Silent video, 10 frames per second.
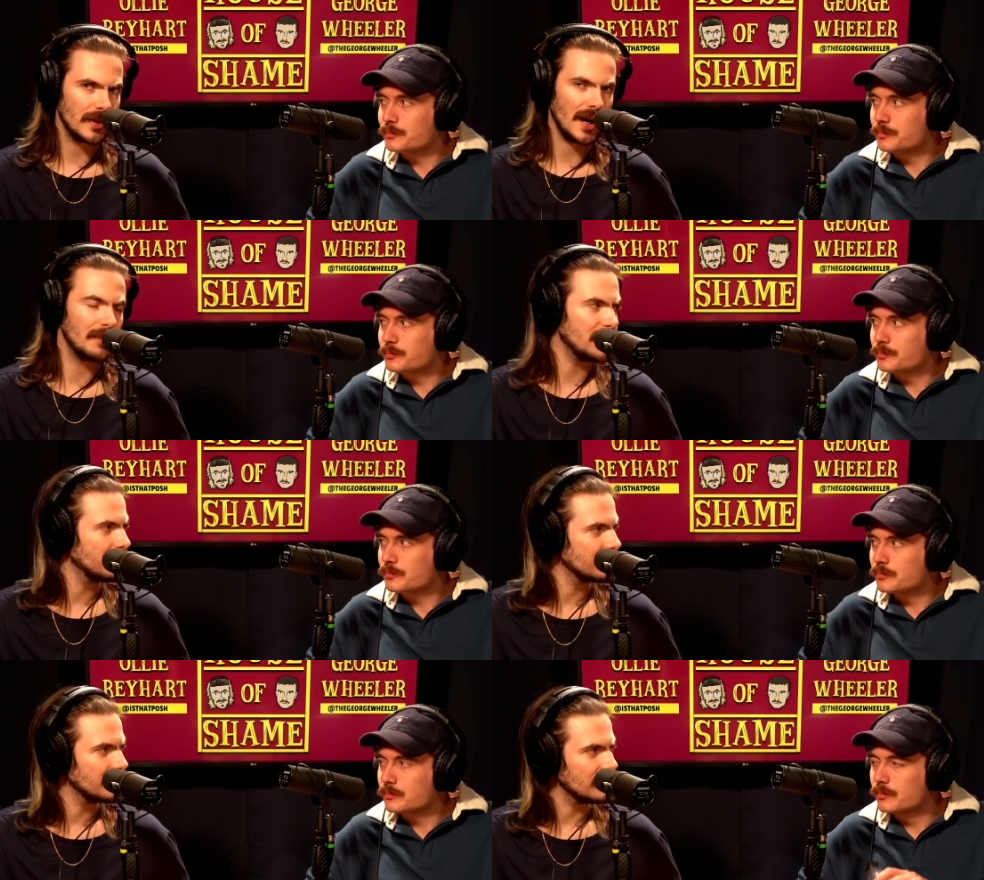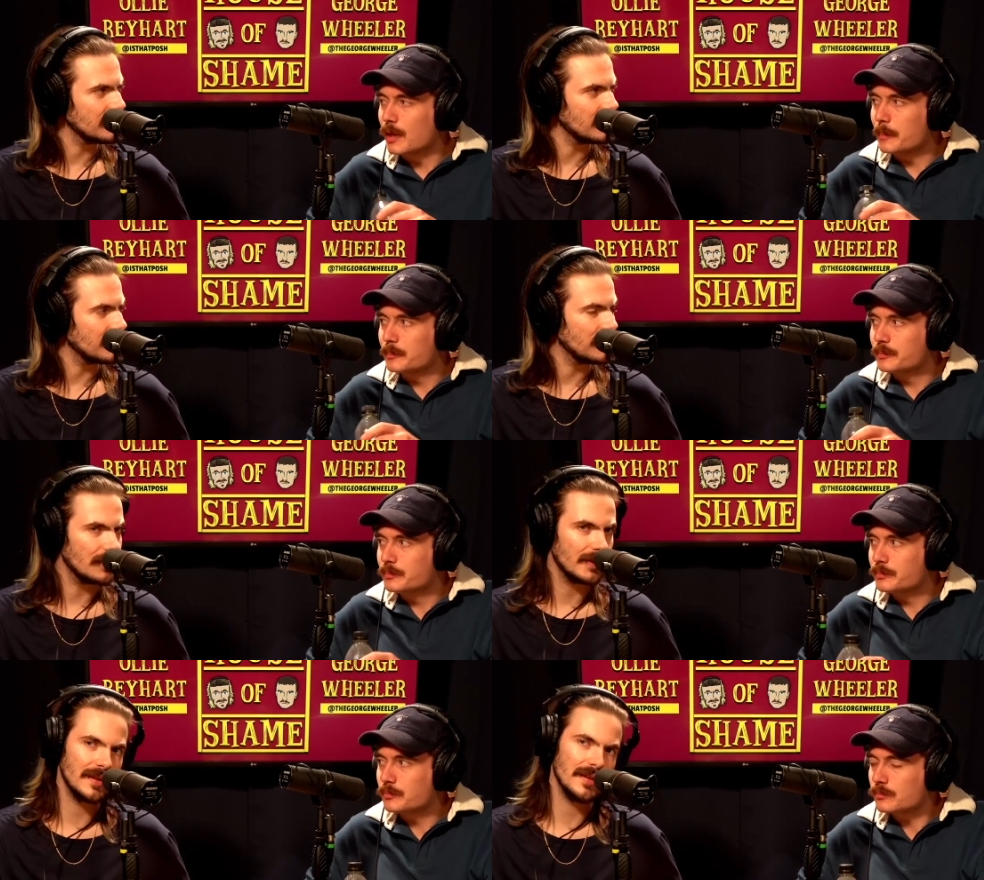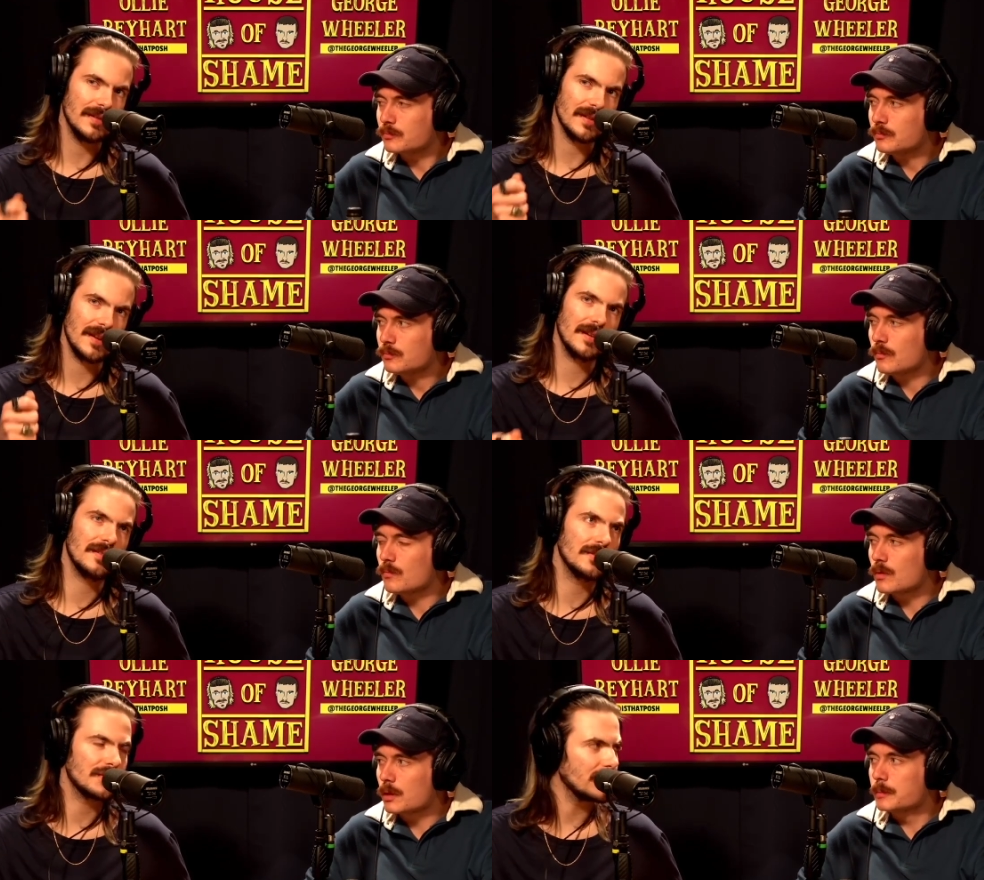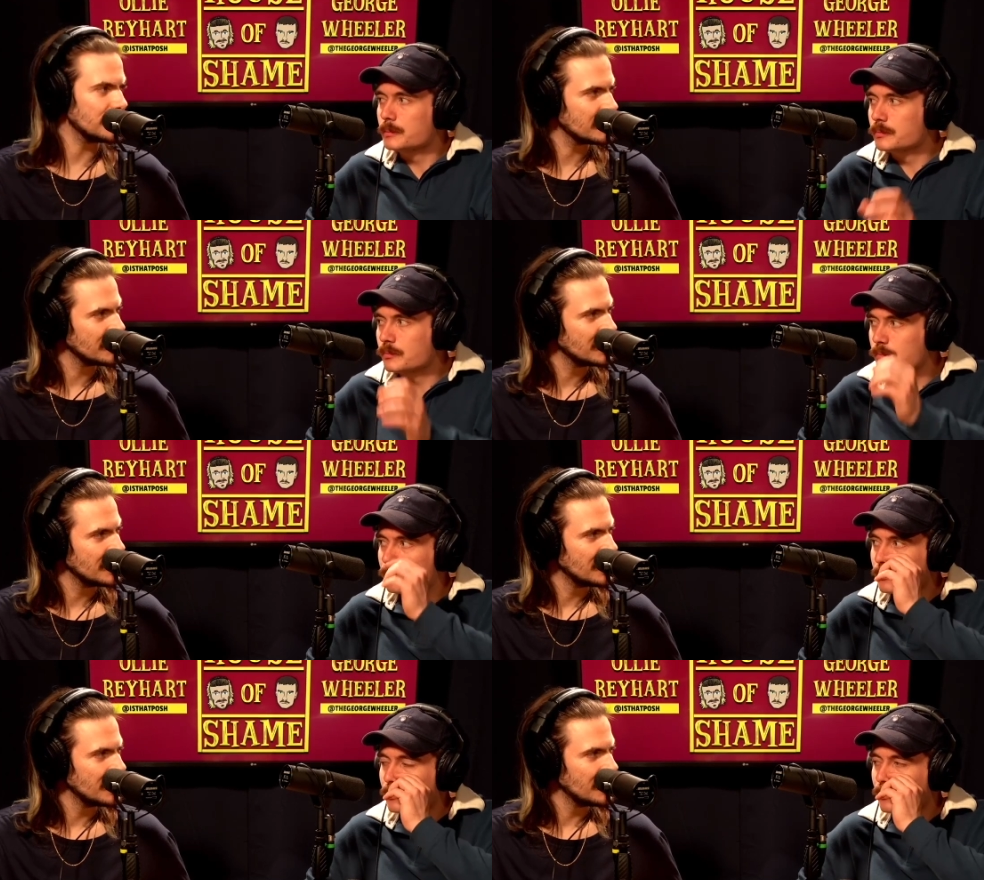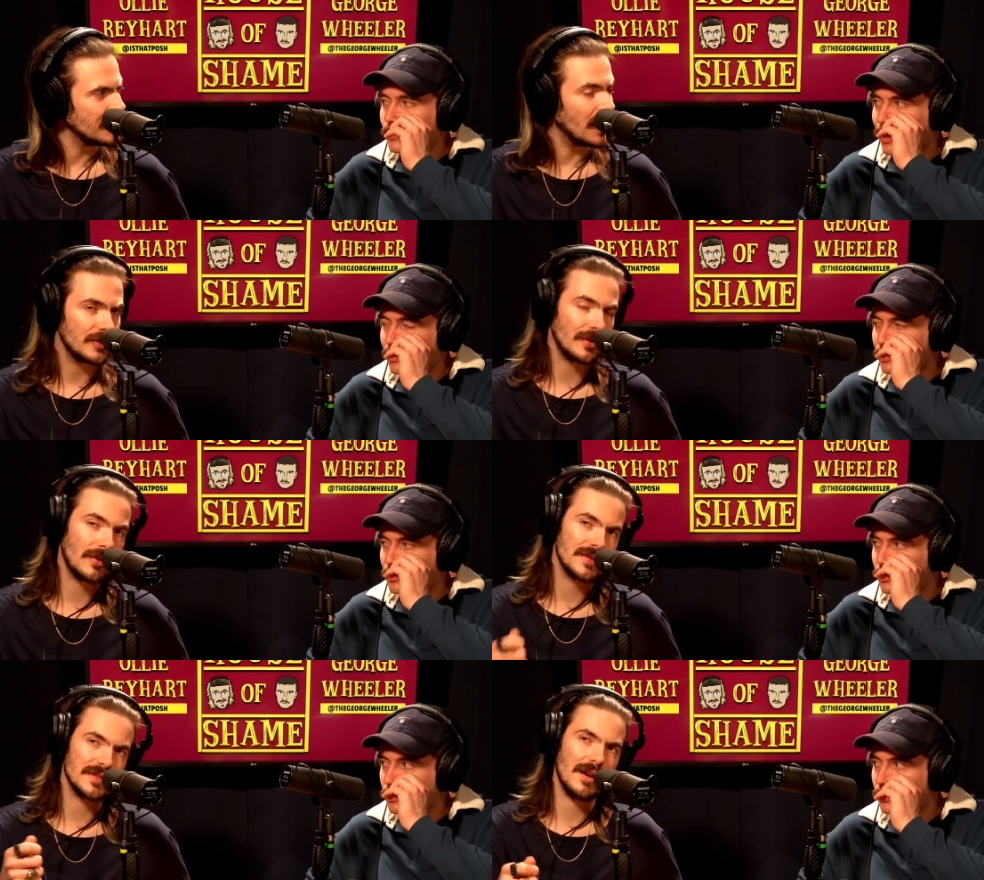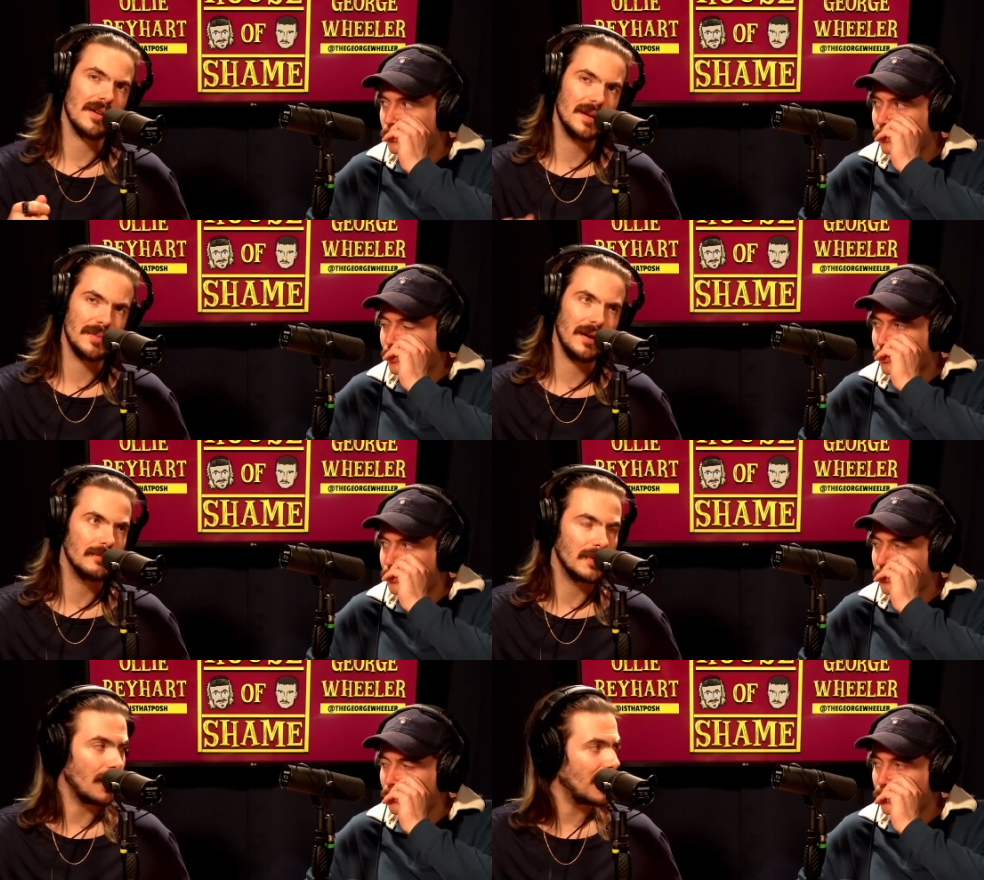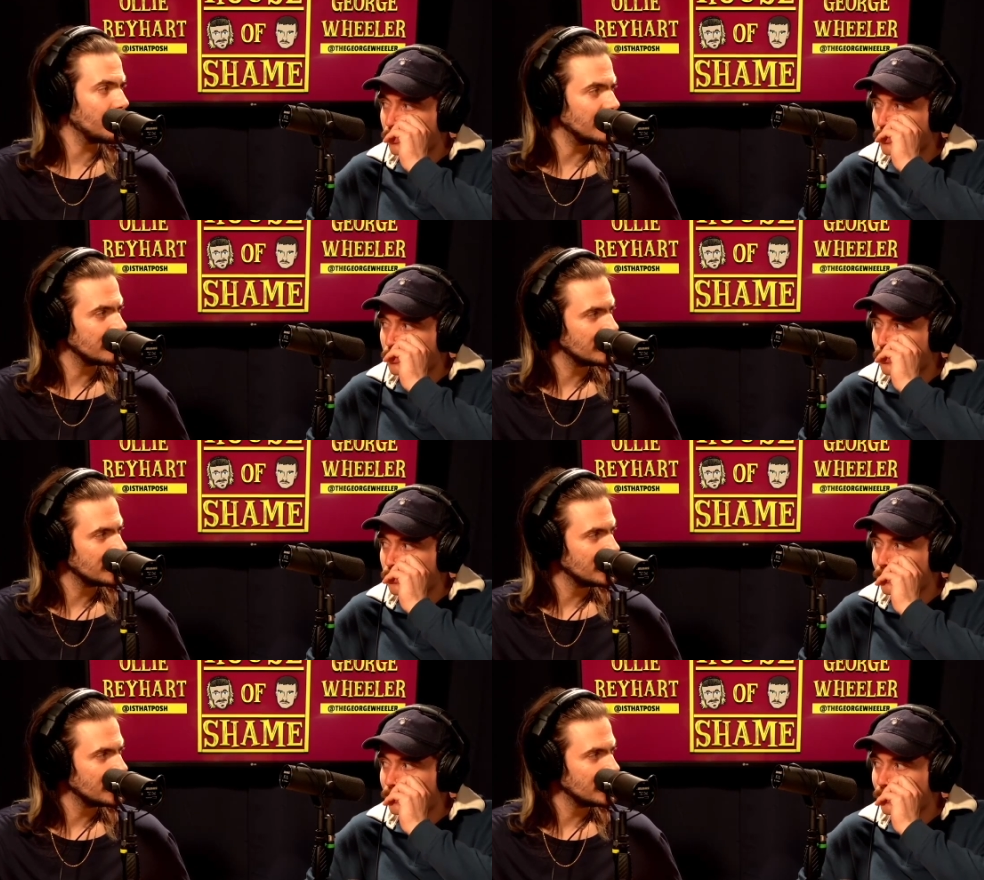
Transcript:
Speaker 1: to do comedy. Yep. And take it to the streets. Now, yeah. George is talking about Muhammad.